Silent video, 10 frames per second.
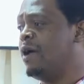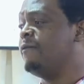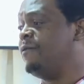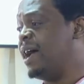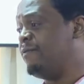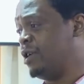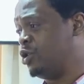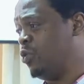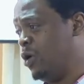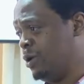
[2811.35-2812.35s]
5
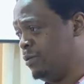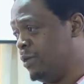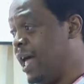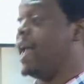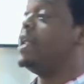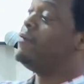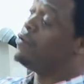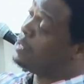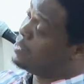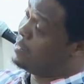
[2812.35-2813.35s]
verse 1, and
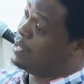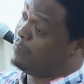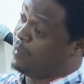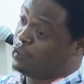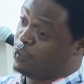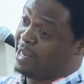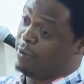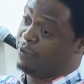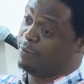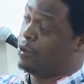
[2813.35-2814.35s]
even this 6 verse 2 that
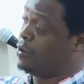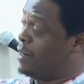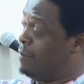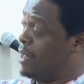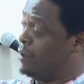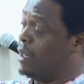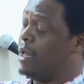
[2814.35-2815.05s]
we've spoken about,